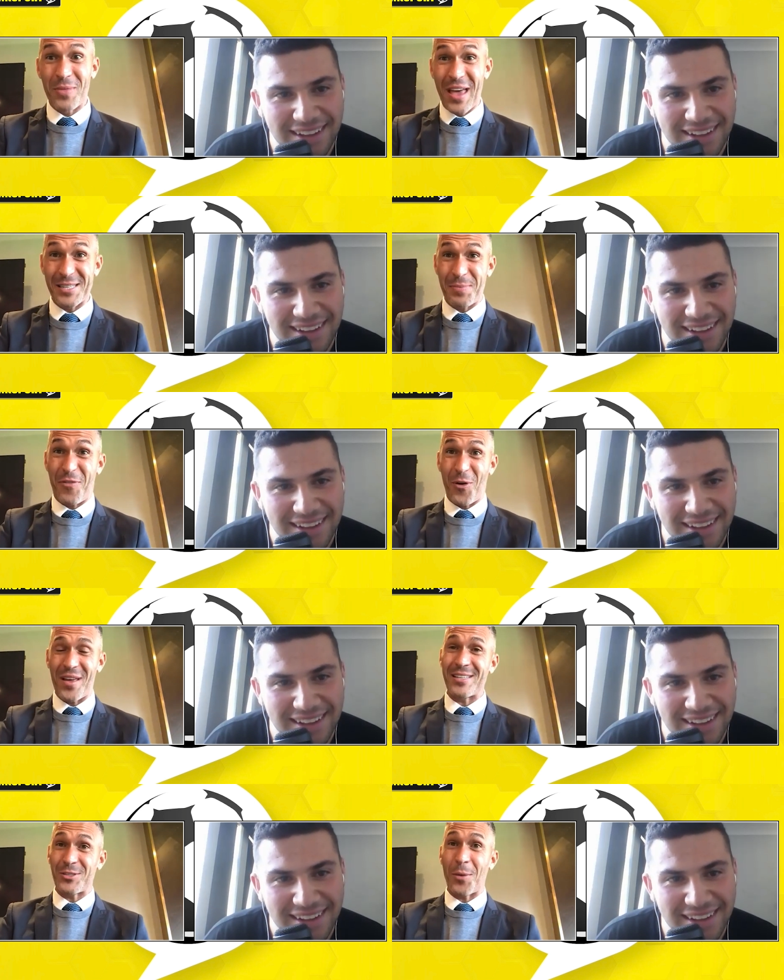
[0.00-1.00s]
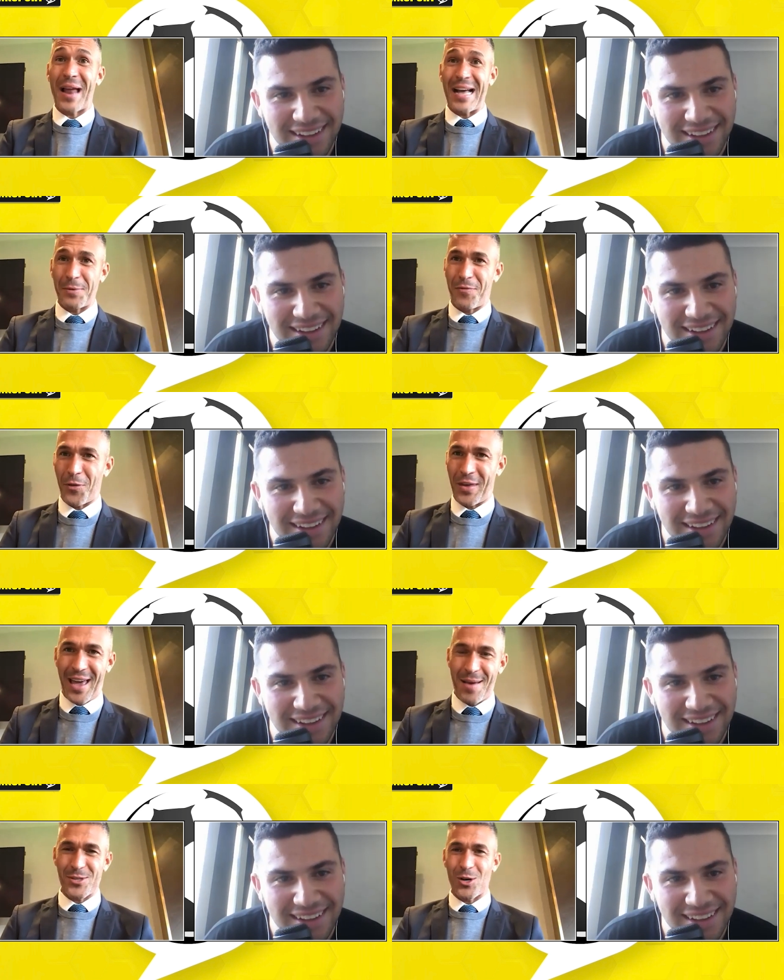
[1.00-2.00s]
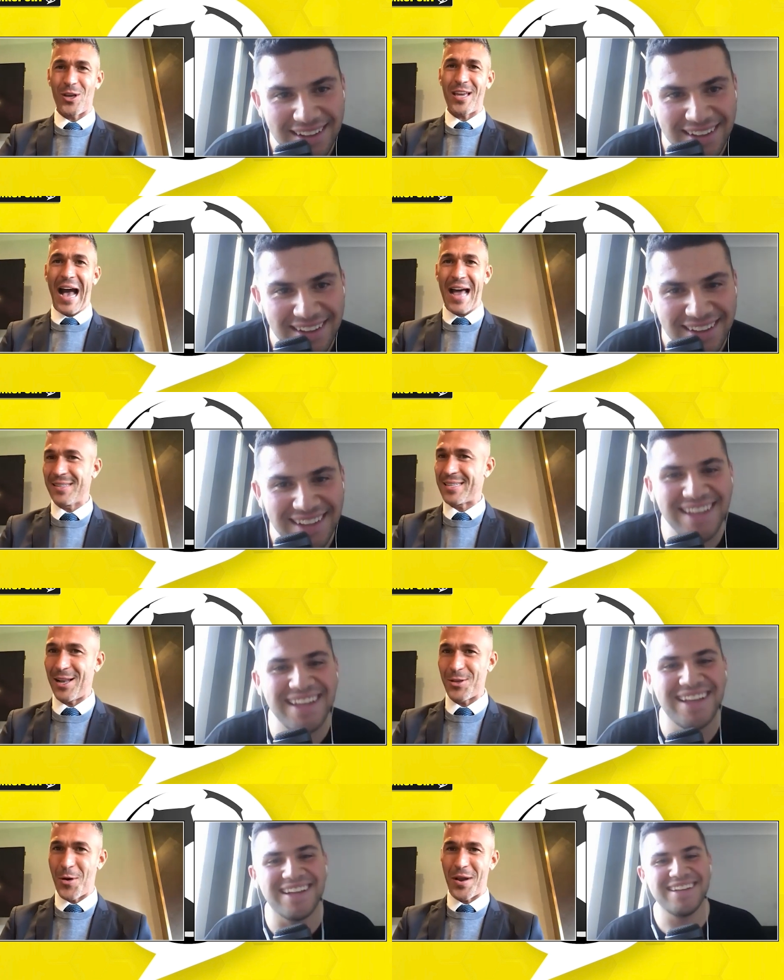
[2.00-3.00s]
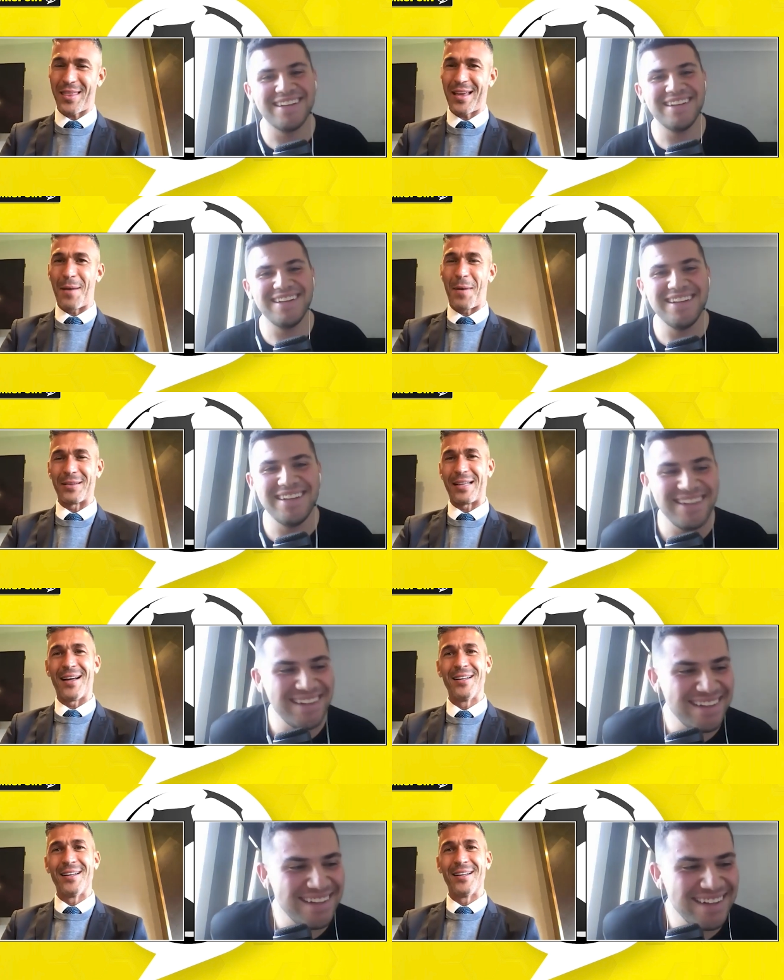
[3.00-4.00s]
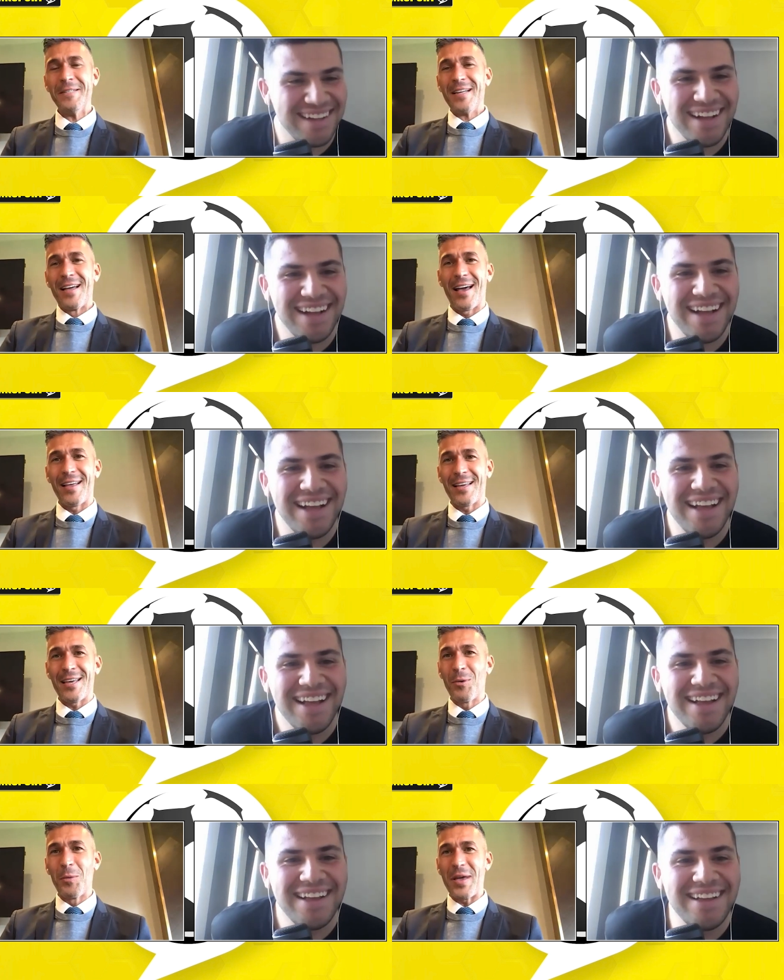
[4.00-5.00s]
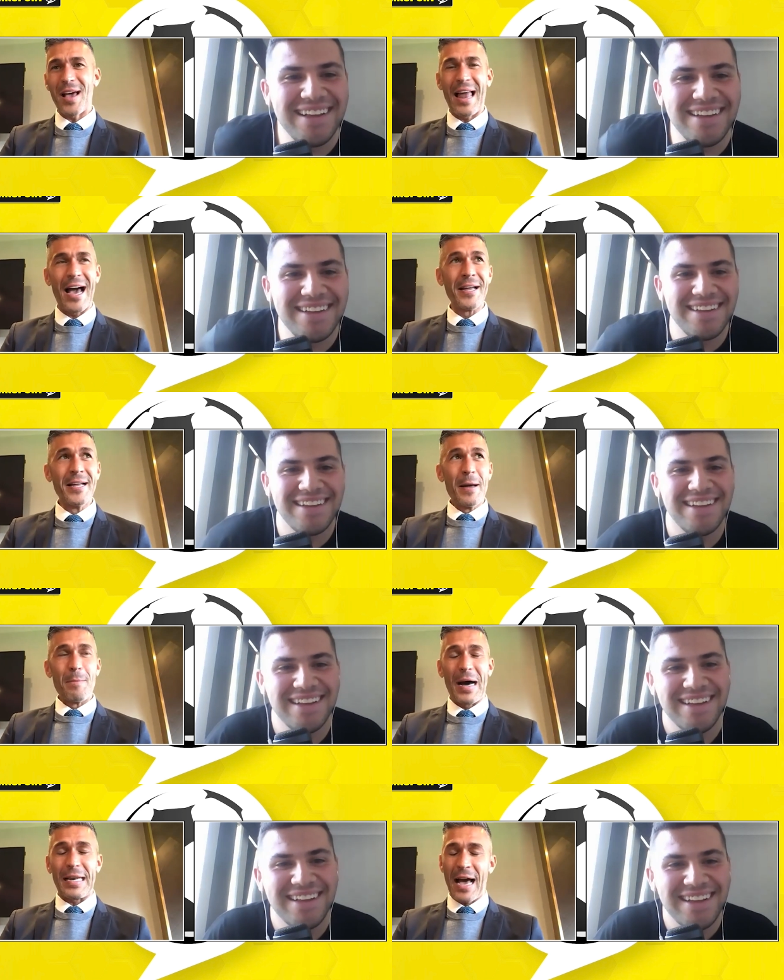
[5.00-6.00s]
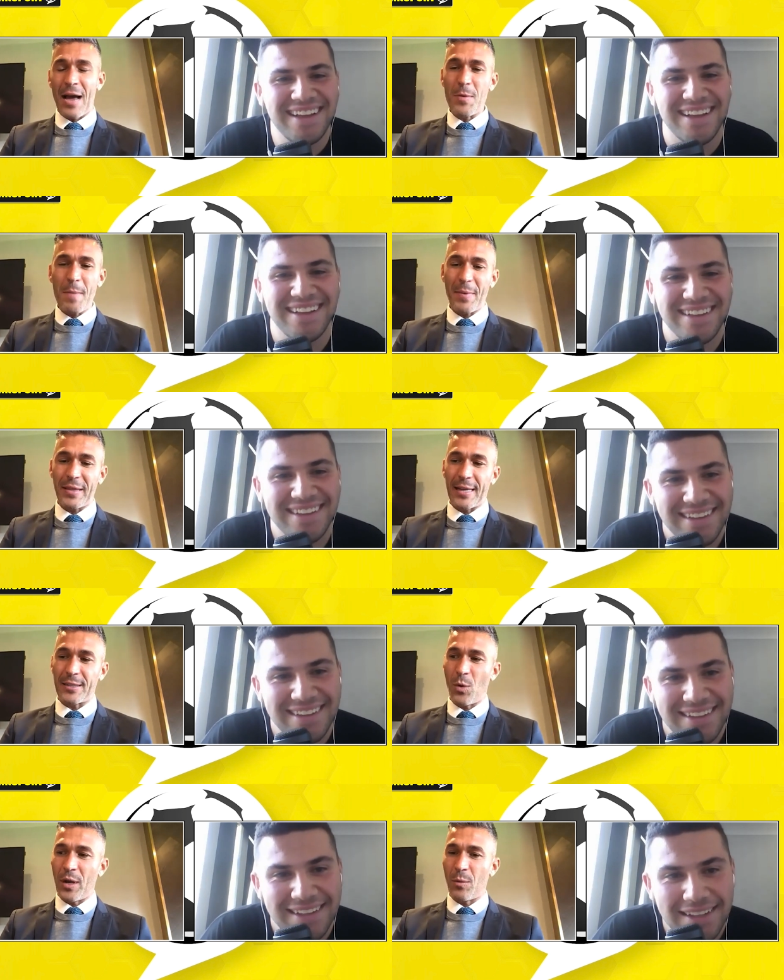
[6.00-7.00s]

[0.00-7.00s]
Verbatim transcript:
Speaker 1: days before, uh, some nights before the game. So he can't tell you anything about that. And uh, he would be alive. But I remember that when,